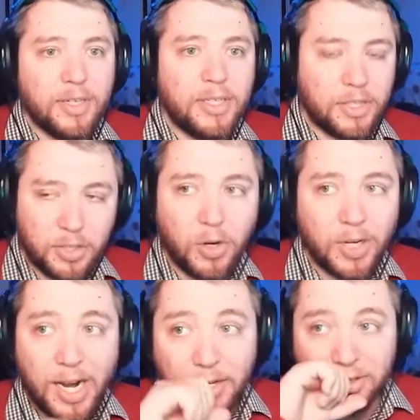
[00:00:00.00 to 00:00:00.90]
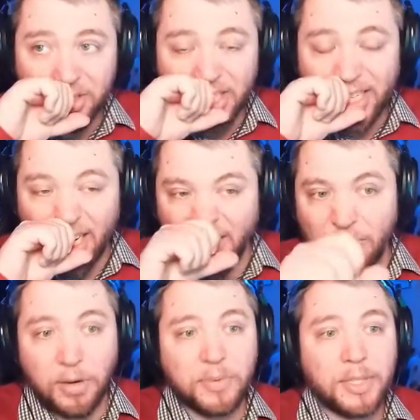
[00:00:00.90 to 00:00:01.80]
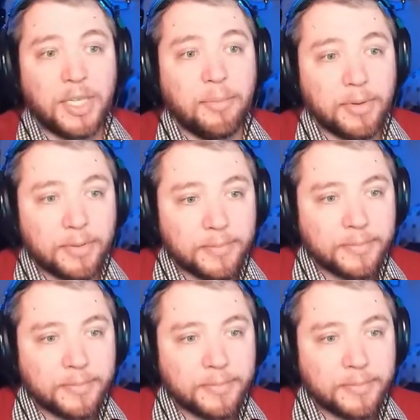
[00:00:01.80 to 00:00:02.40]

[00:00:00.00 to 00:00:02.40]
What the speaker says: He's a tall guy. He's usually getting involved with the keeper.